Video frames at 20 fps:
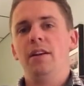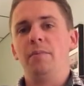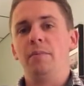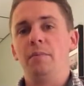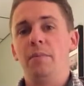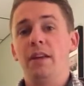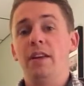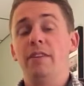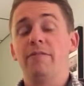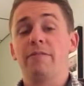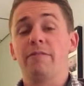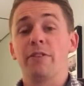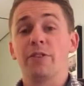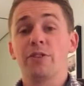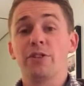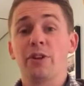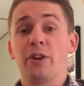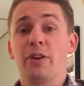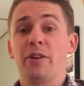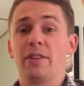me for
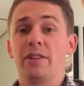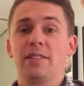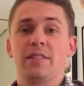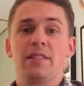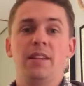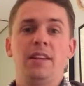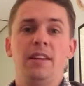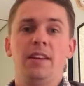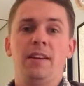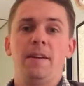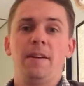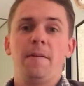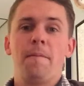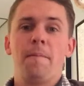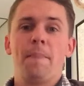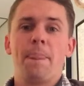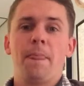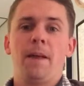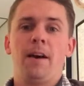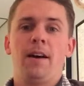sure to see
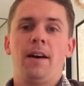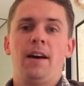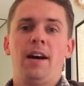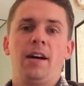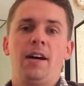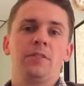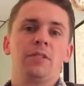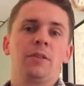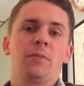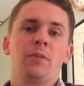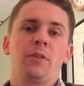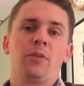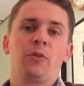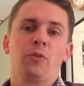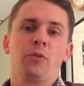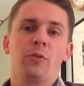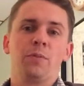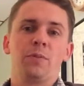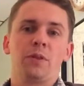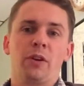how some of the
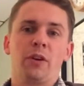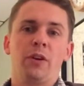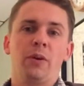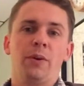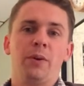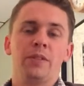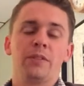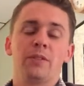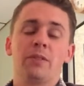groups are going.